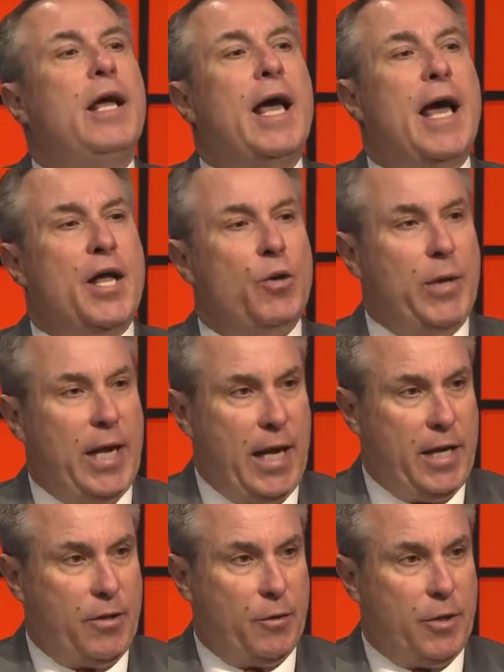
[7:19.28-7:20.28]
How do we
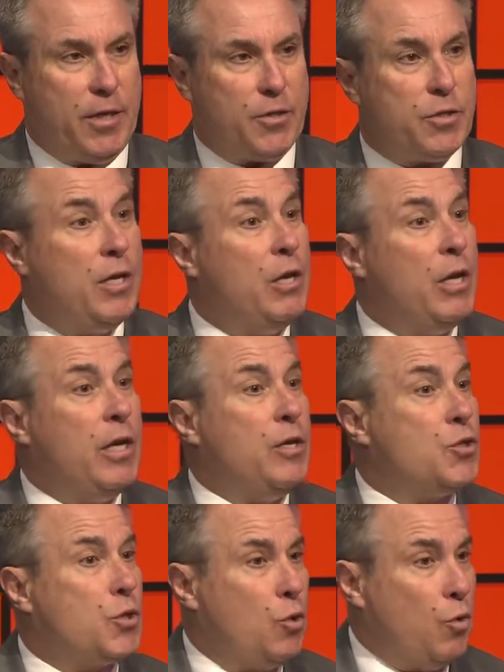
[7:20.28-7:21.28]
handle this?
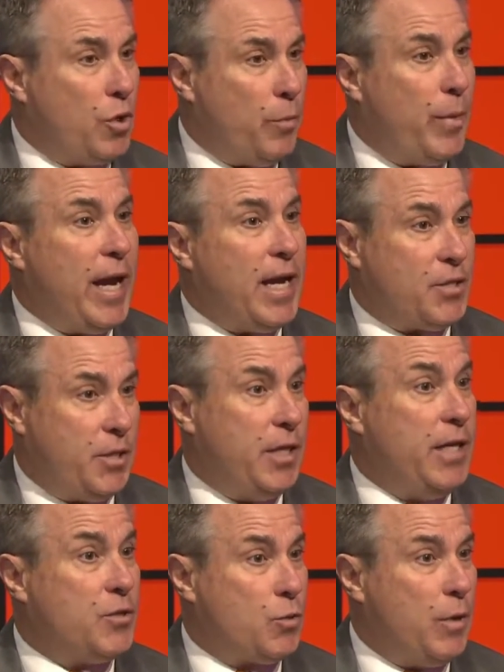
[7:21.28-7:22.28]
School
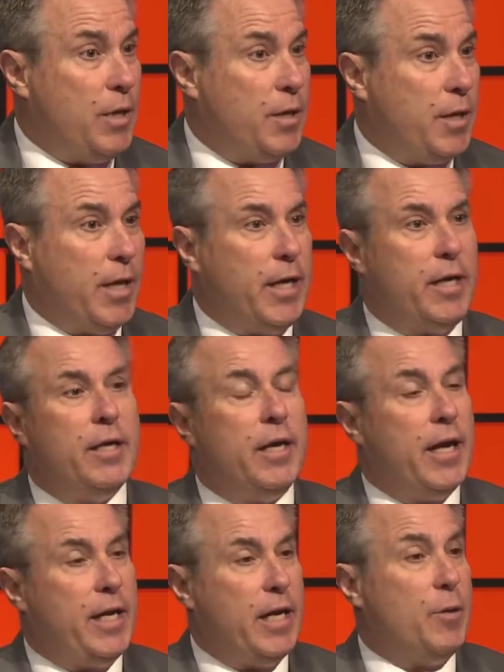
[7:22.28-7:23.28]
capacity is one thing.
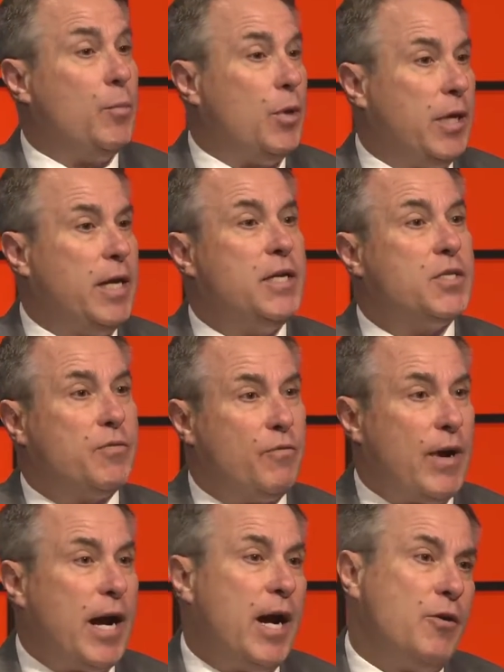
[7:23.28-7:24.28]
Again, police,
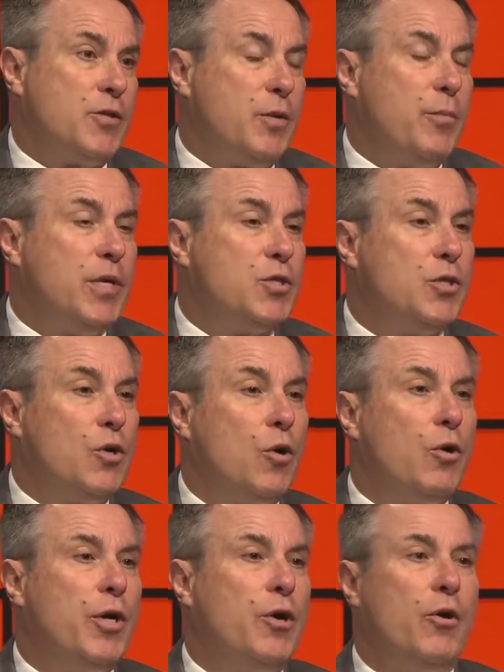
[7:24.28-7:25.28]
fire, as I mentioned
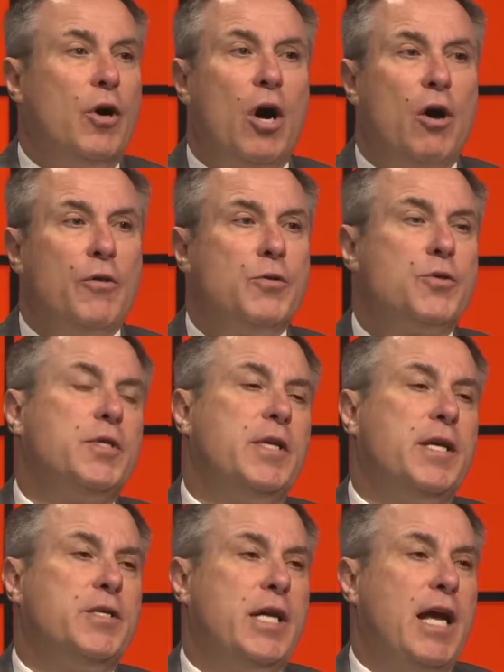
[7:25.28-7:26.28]
earlier, all those
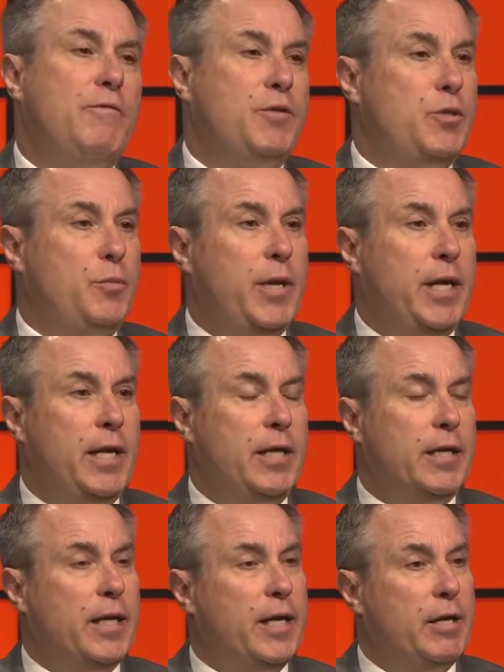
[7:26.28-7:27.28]
things have to
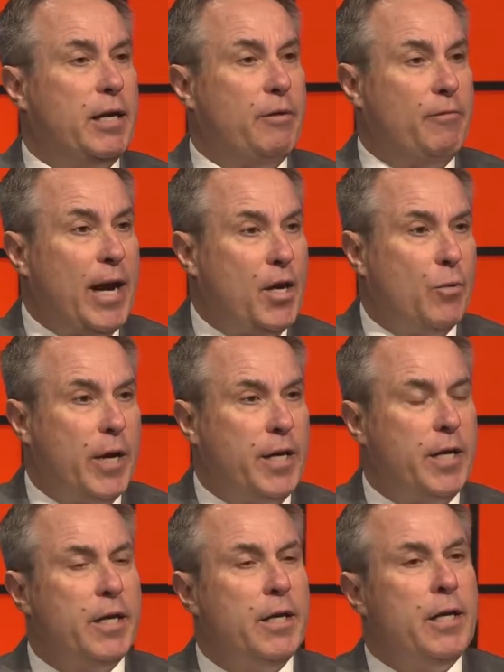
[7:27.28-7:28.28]
be uh,
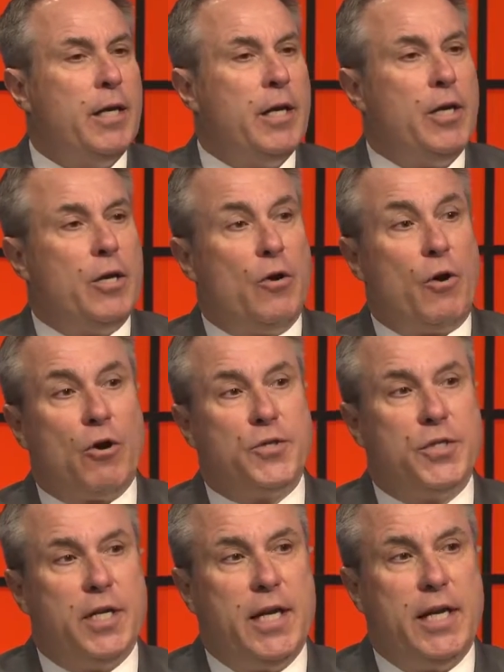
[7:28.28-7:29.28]
evaluated. You know, our
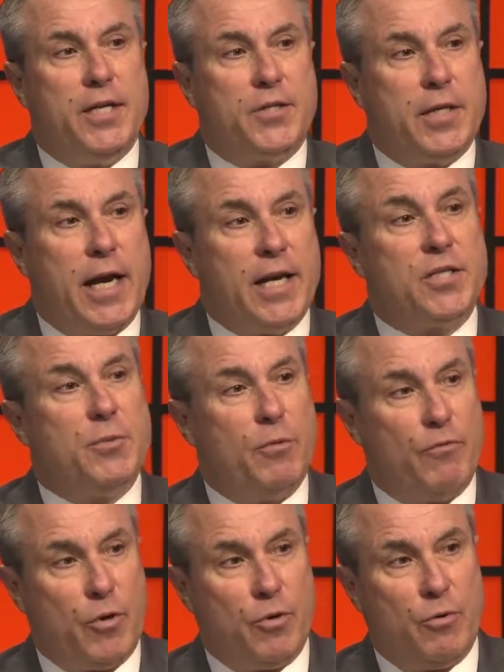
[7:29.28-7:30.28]
city has not, some
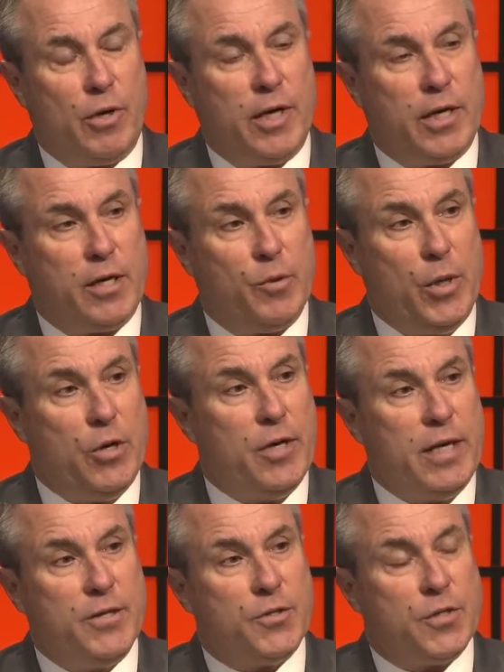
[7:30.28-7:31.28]
of our uh,
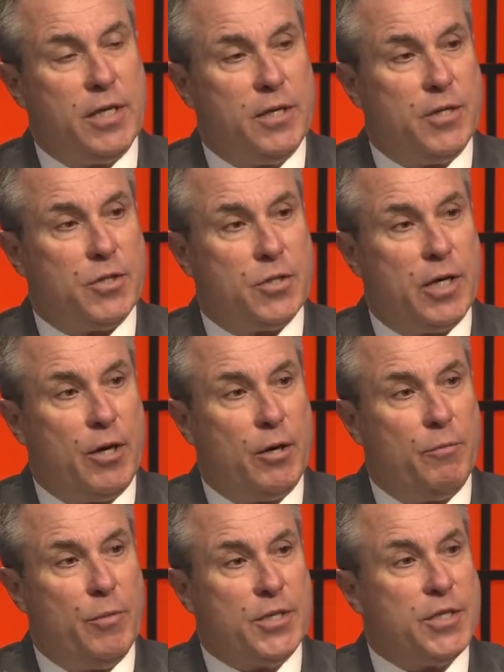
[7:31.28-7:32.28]
communities in this uh,
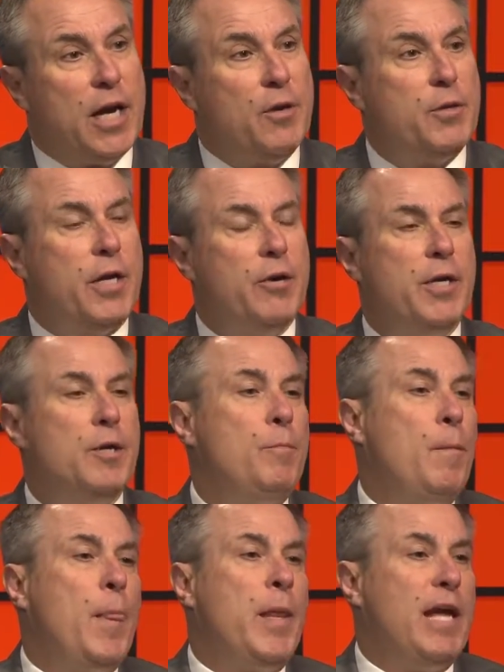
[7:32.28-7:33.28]
Mid-South area
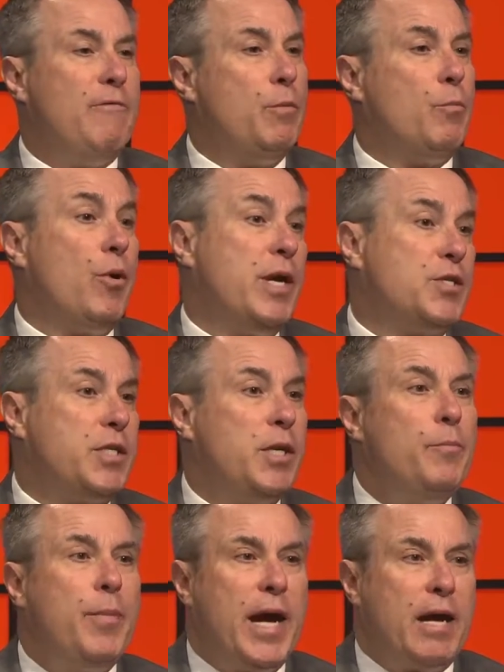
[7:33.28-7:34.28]
have embraced
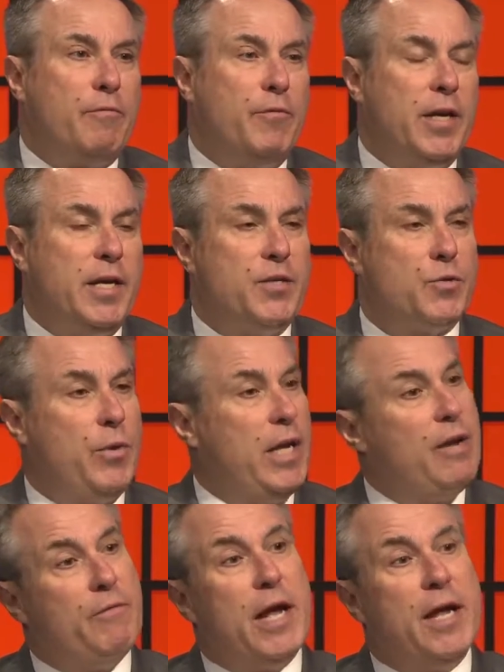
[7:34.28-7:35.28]
impact fees. We
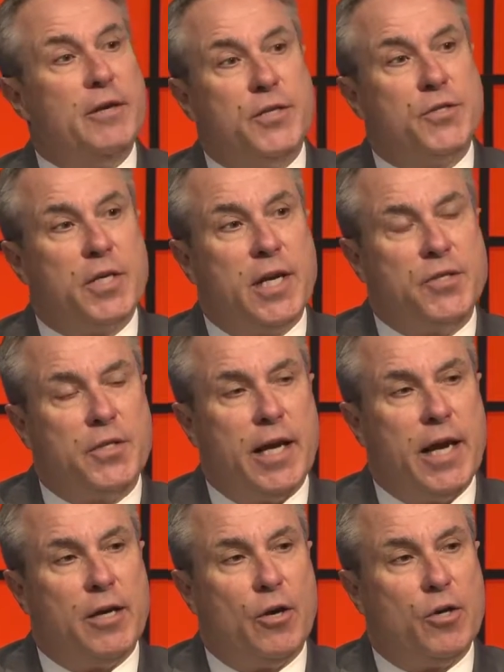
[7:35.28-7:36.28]
have not discussed
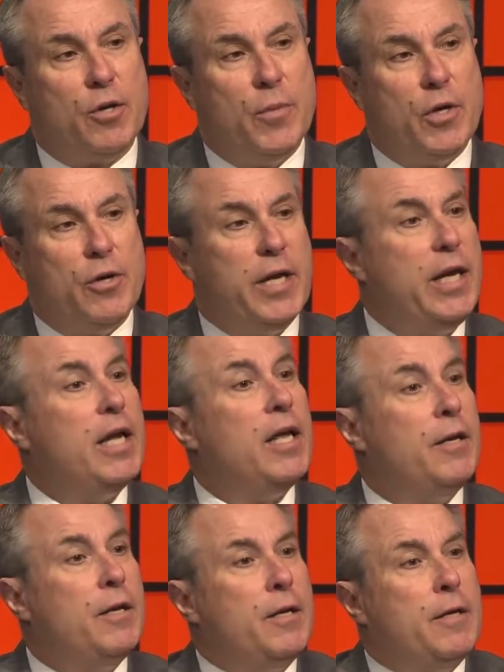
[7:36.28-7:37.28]
that in our community.
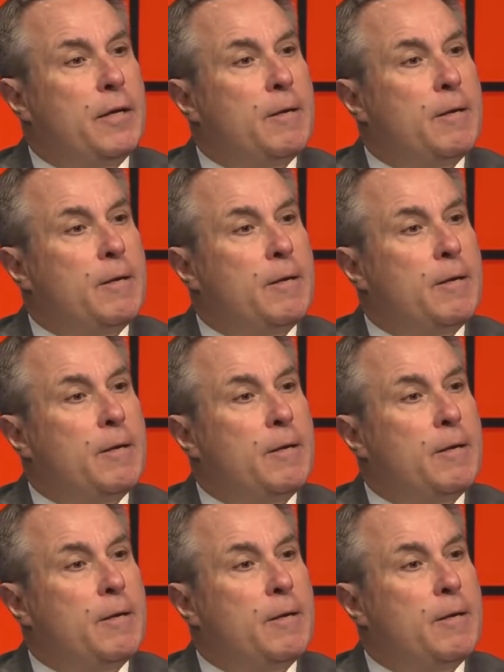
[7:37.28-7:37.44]
Impact fees